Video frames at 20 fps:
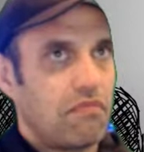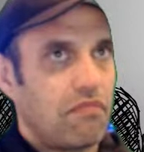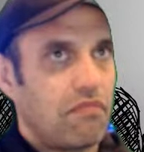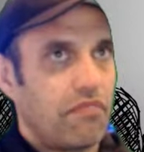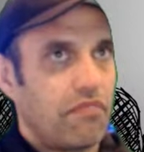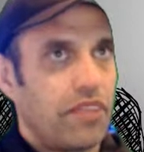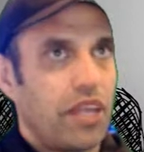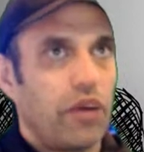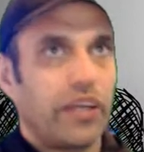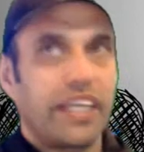
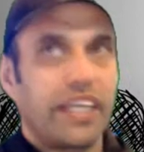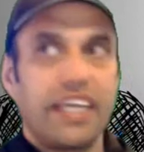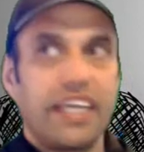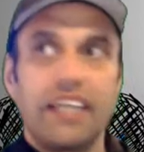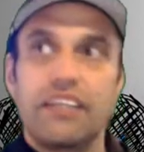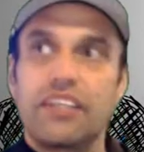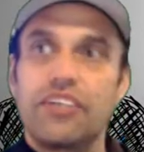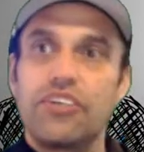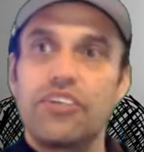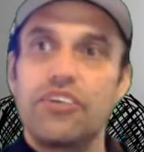Now I get
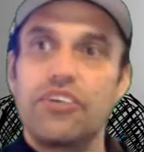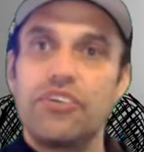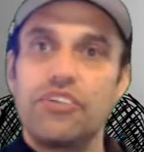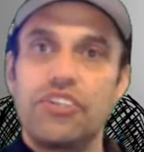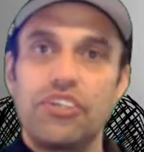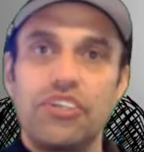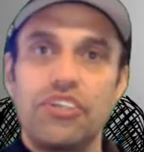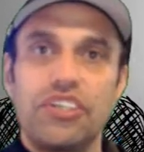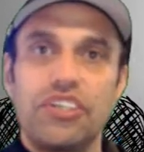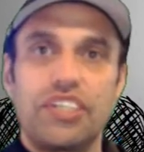the new
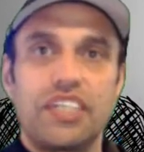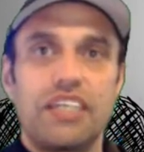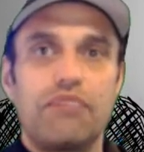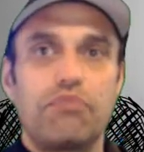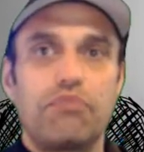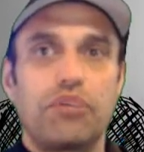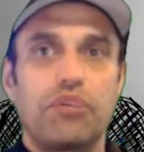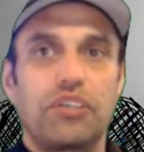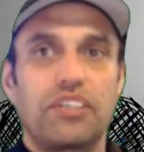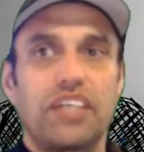jersey,
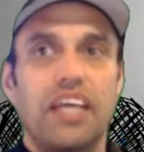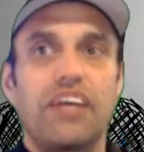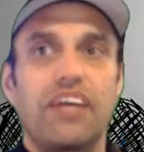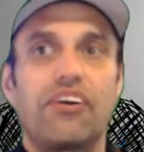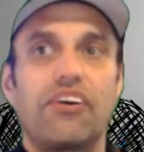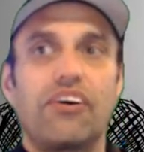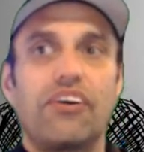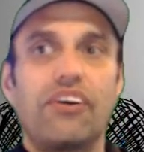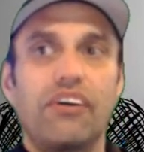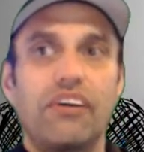put that
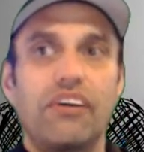on,